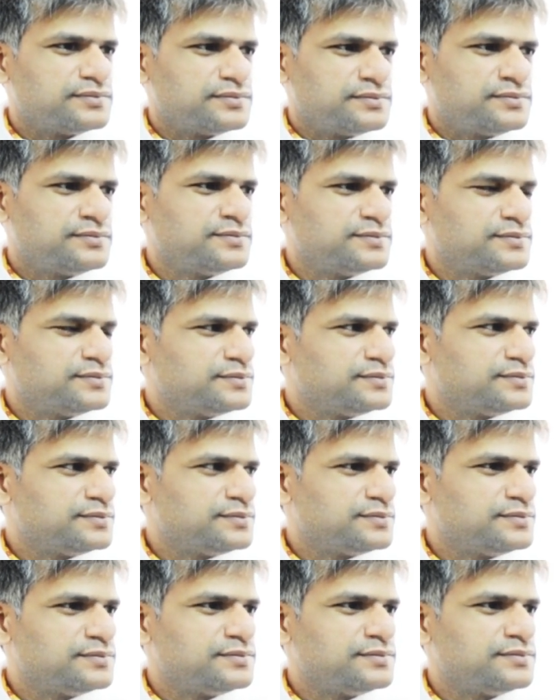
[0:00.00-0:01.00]

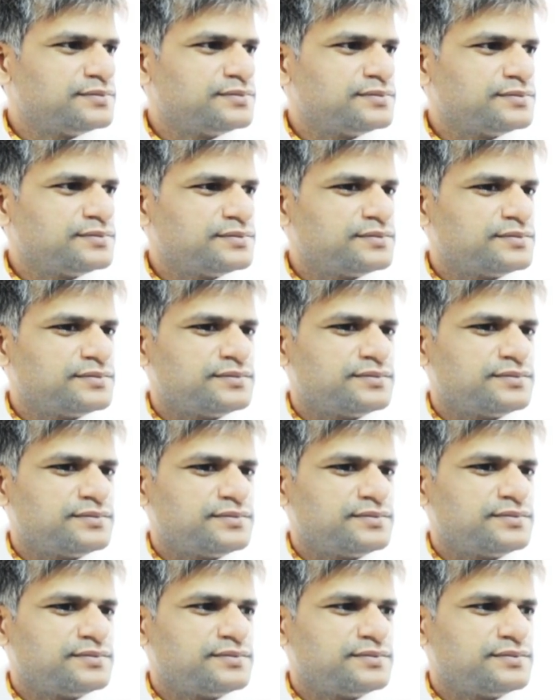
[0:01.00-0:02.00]

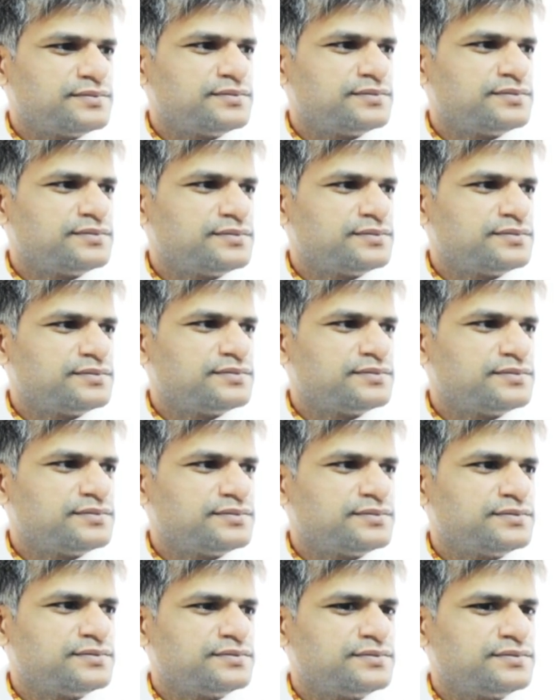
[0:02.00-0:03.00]

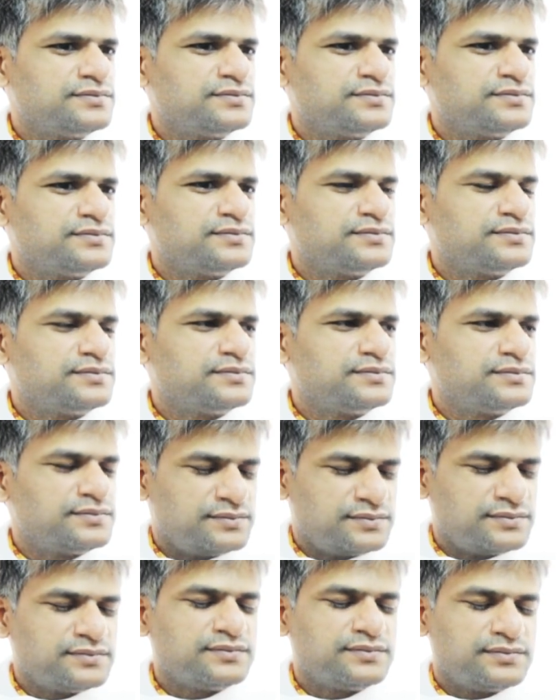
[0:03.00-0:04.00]

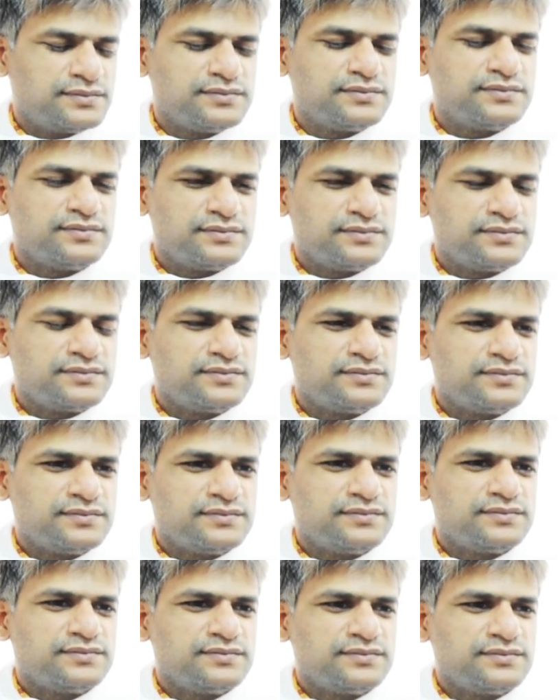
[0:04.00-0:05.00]

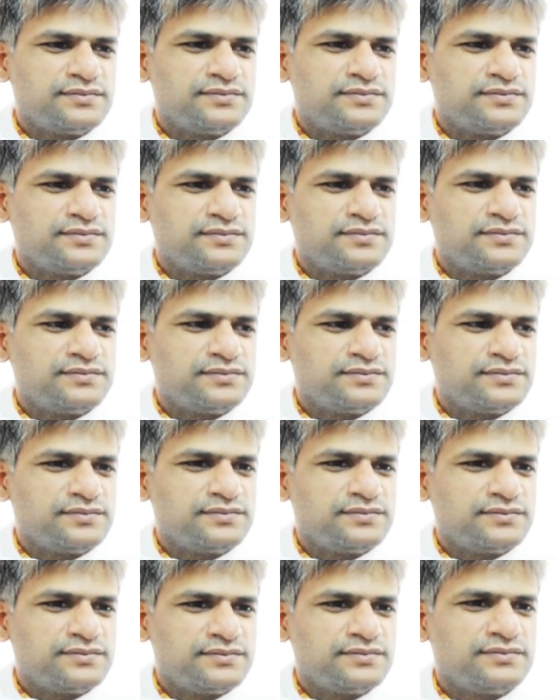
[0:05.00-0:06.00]

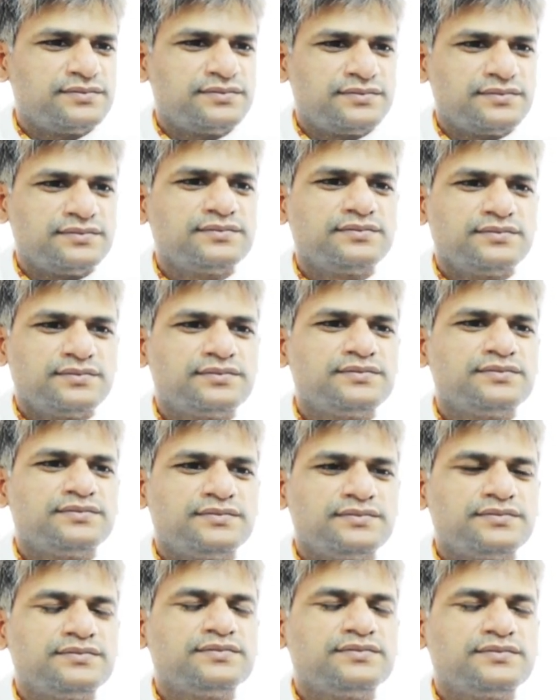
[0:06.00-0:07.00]

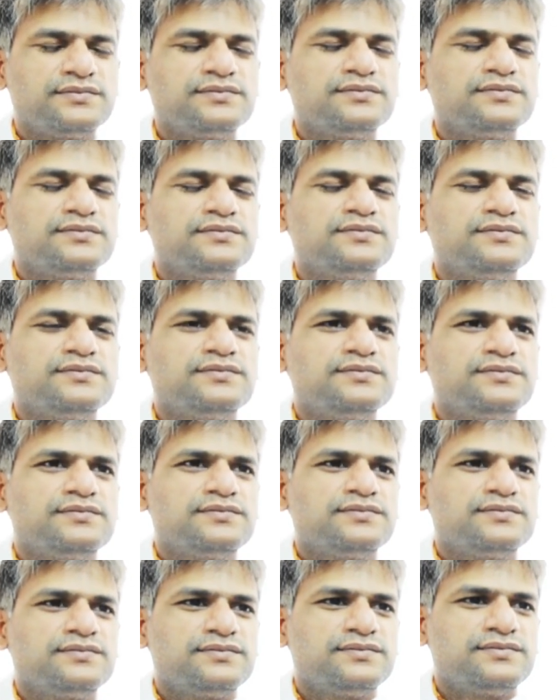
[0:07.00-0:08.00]
[no speech]